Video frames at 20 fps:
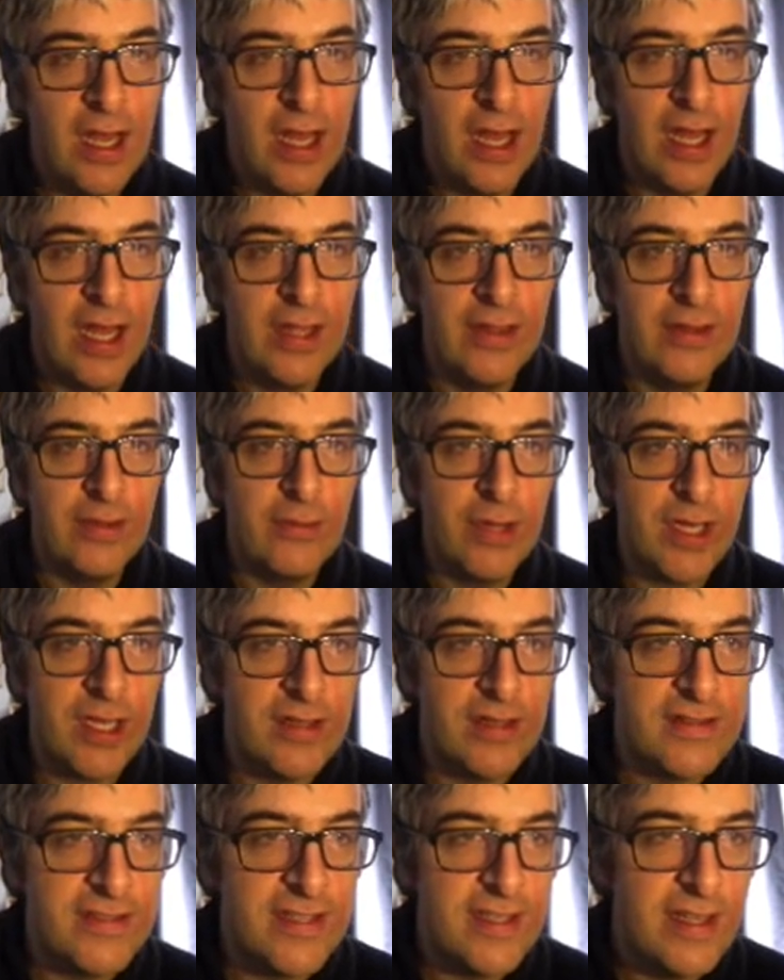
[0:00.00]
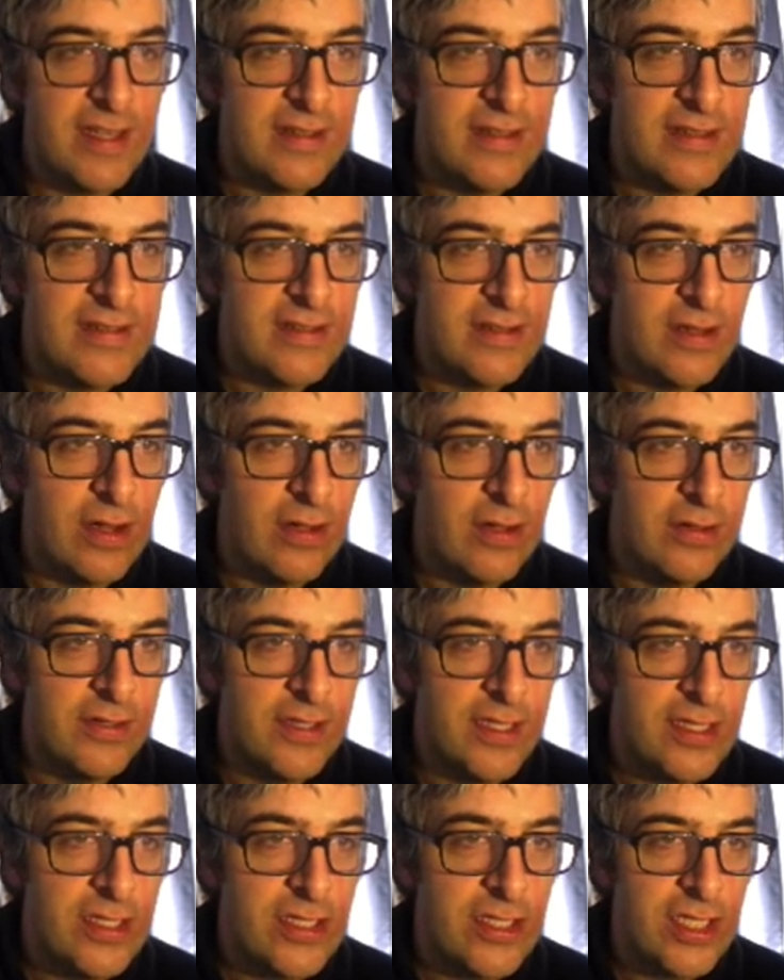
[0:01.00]
And we can see that is on
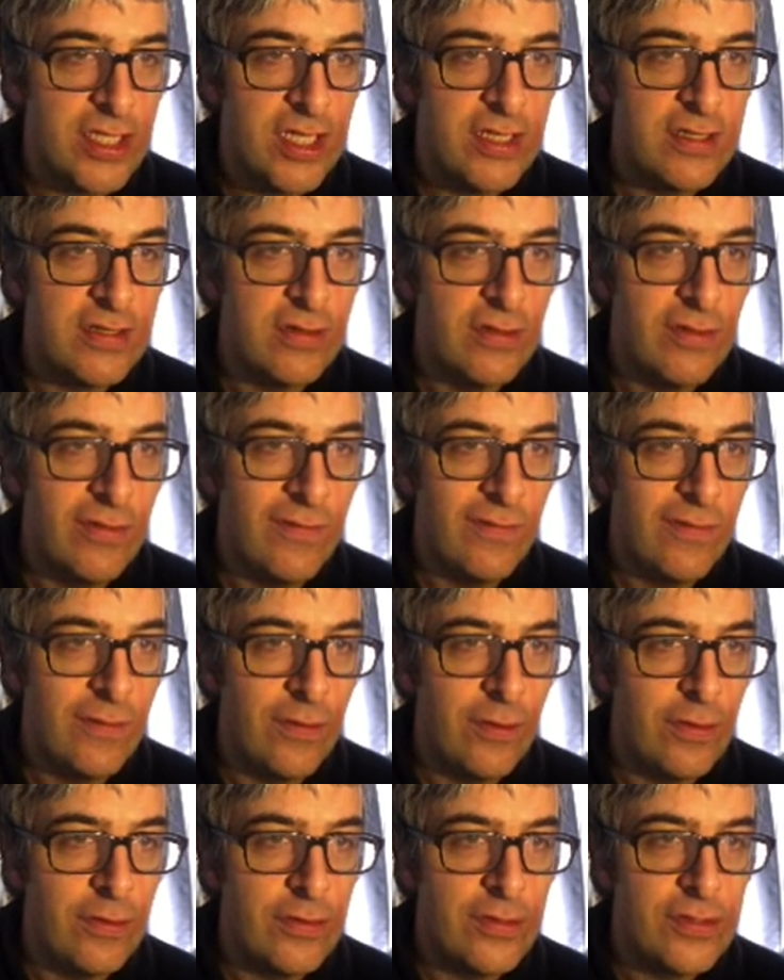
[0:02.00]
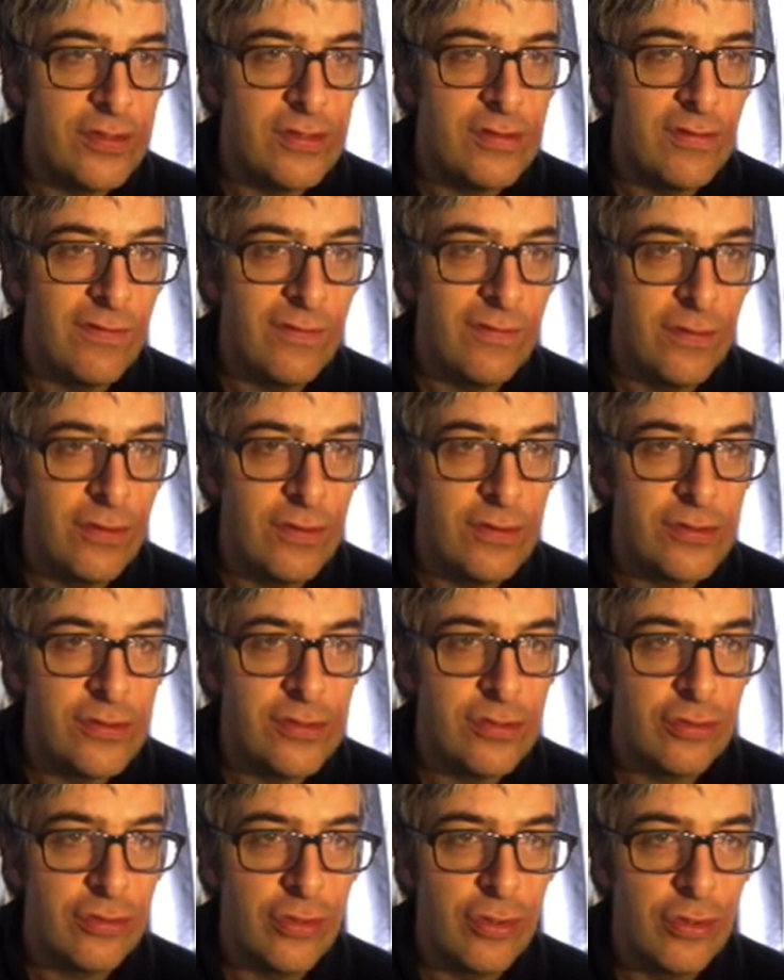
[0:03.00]
this sheet, the
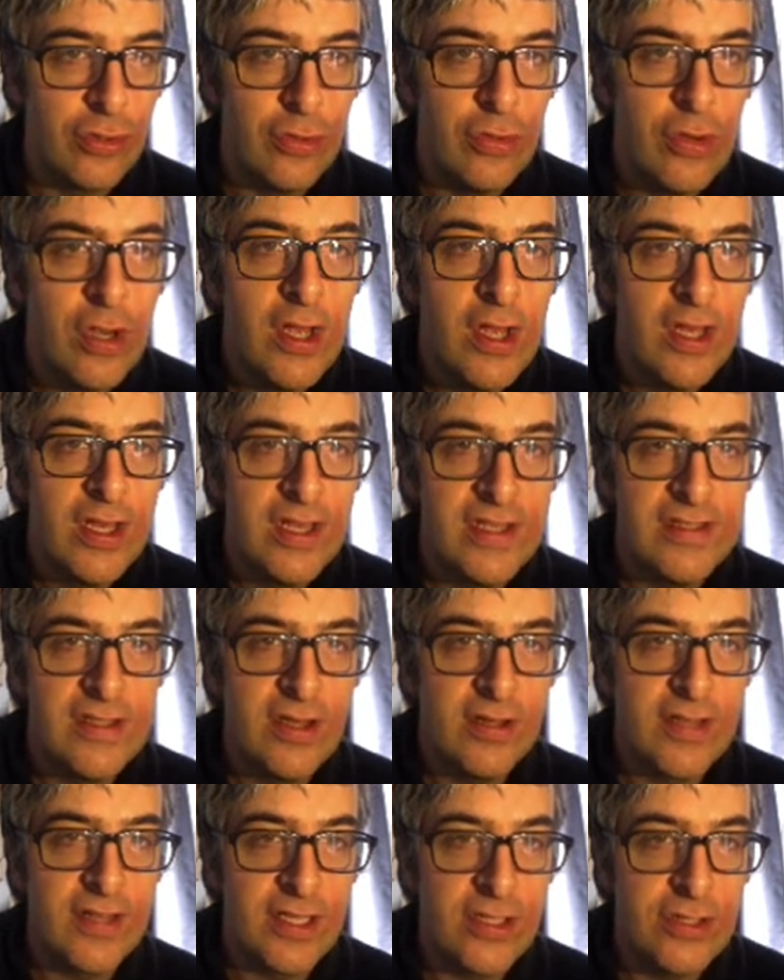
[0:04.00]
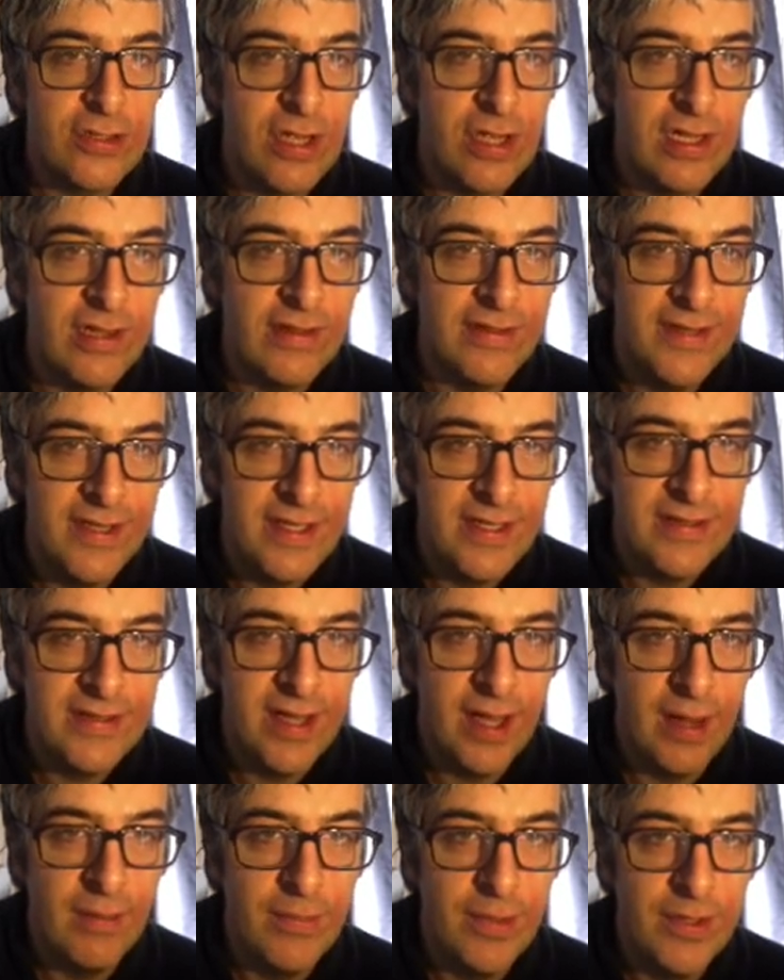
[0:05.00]
first row is not actual
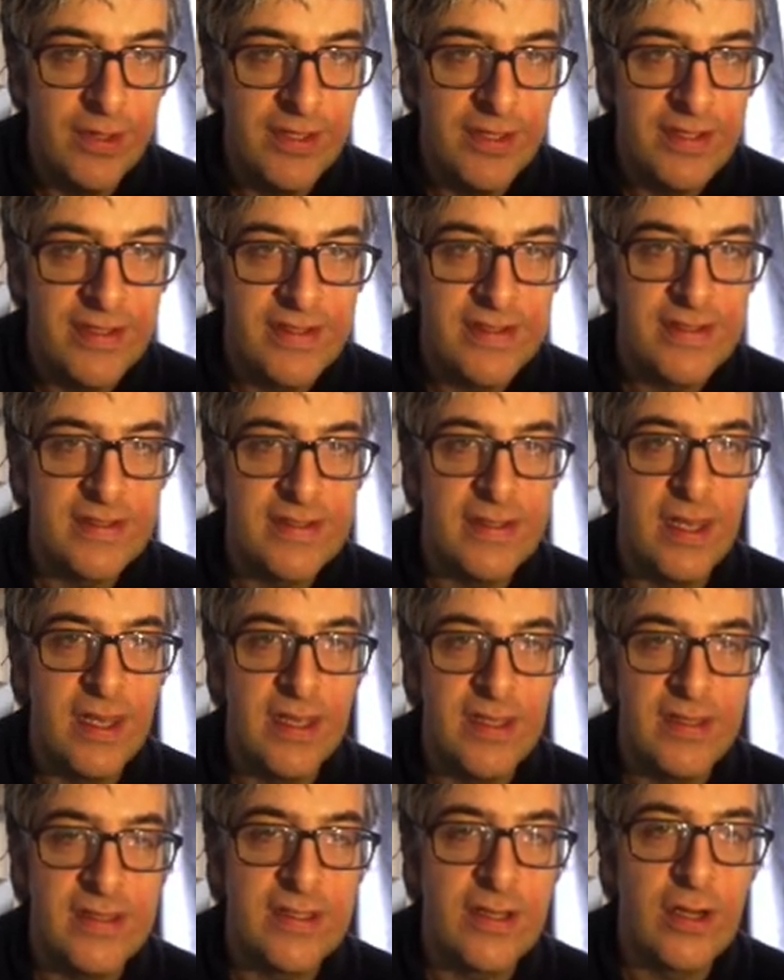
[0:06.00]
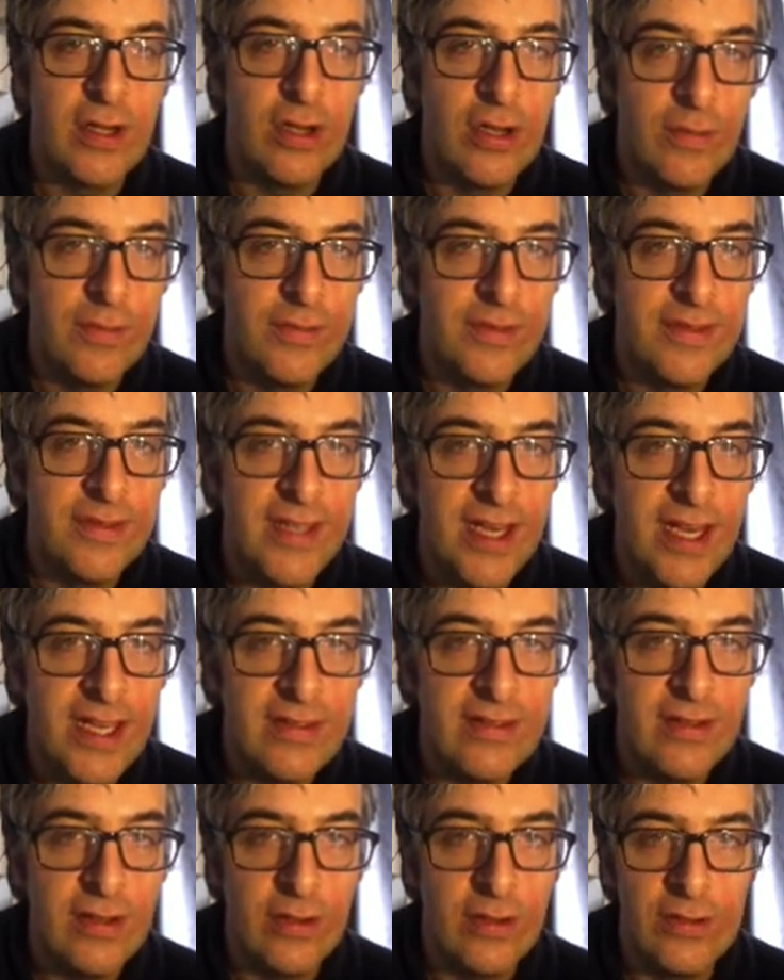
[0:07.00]
data, but is column
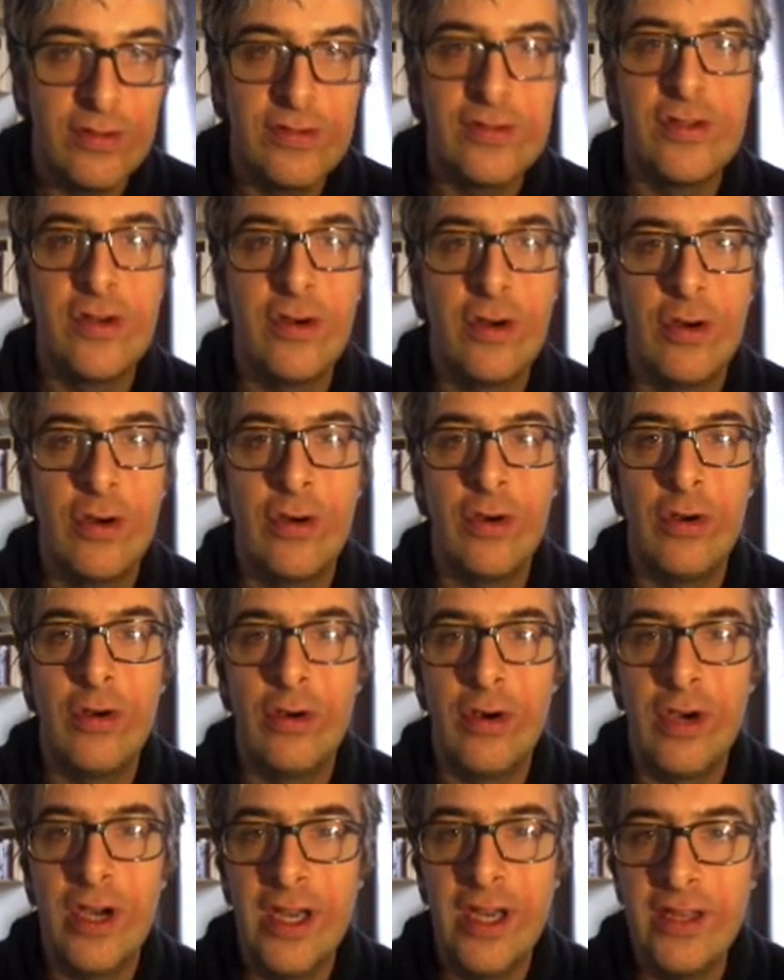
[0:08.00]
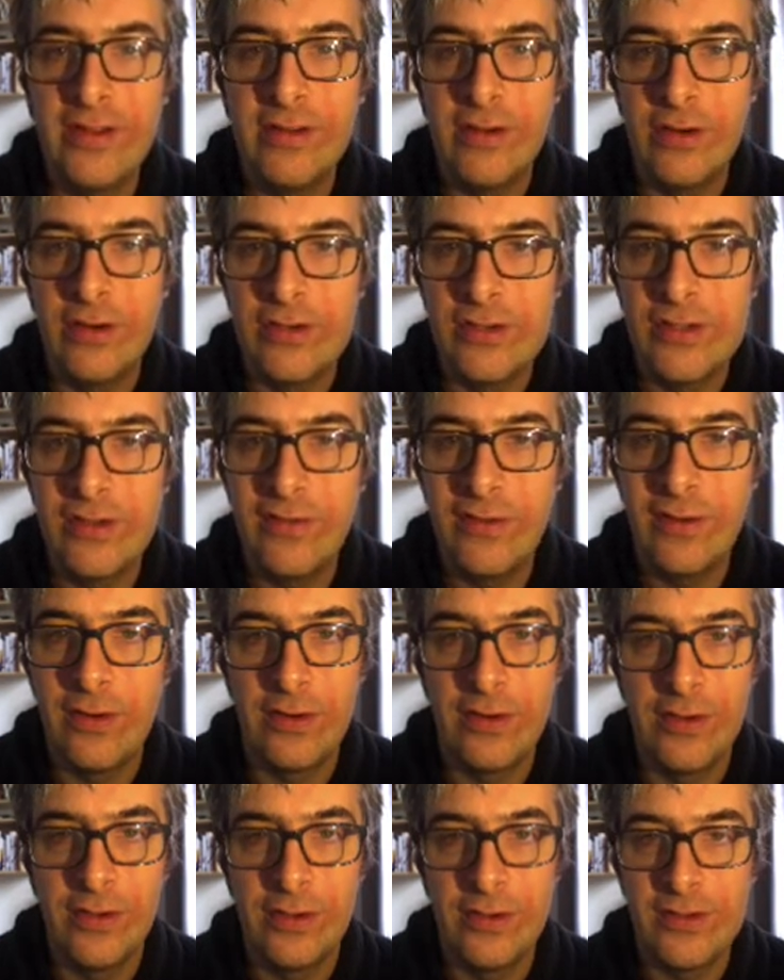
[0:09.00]
titles or headers
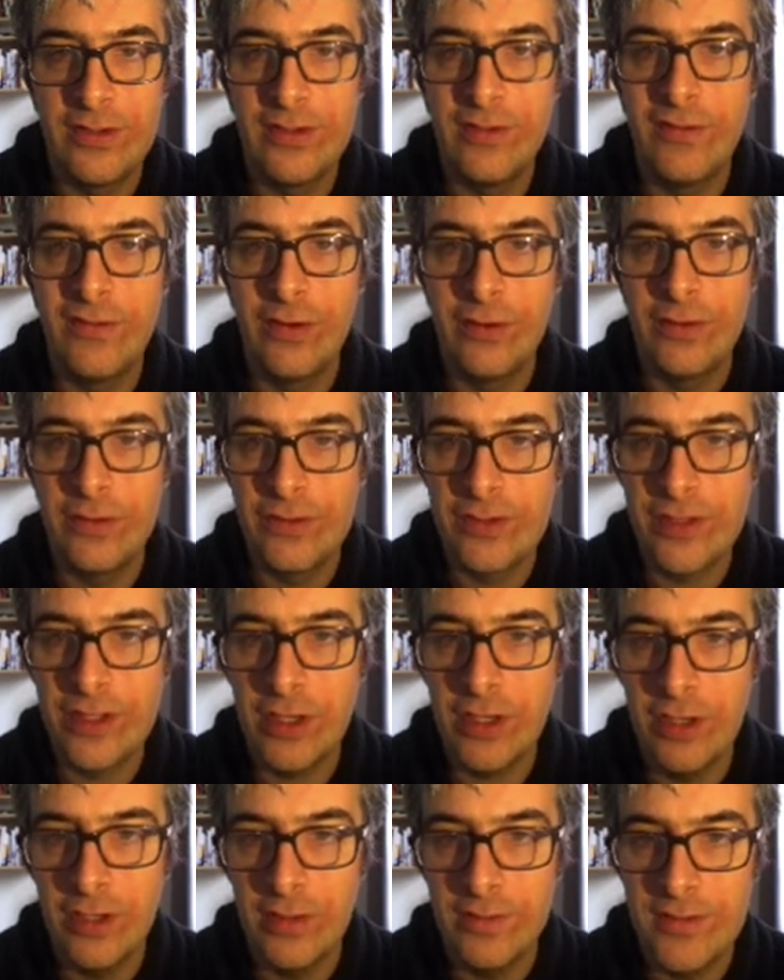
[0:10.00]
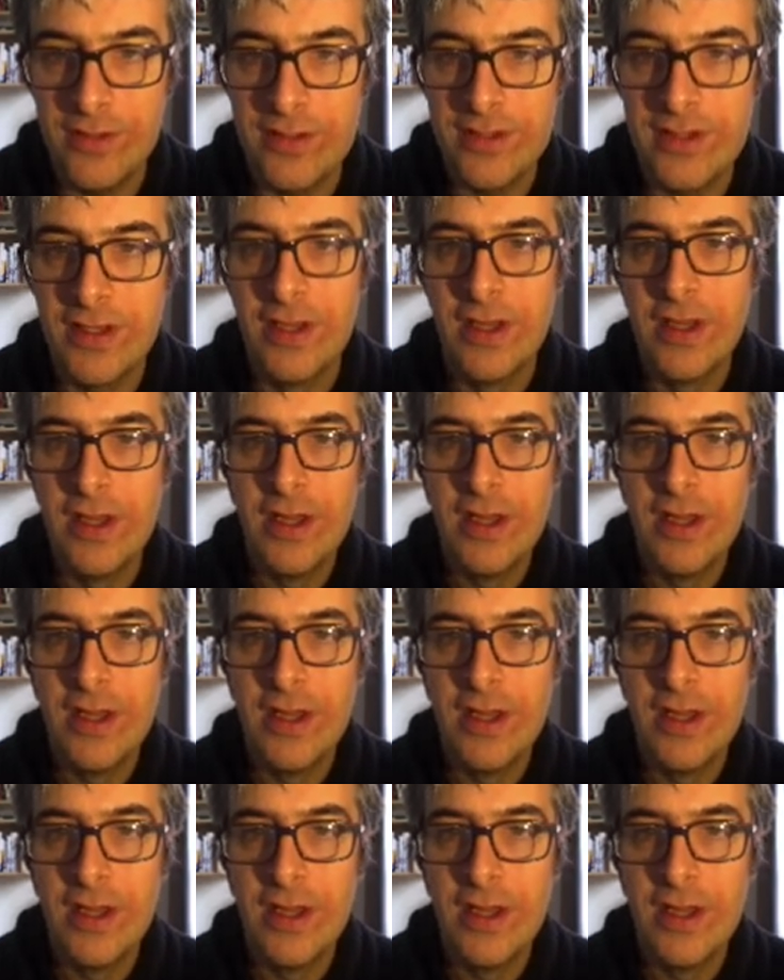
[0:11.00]
for those columns.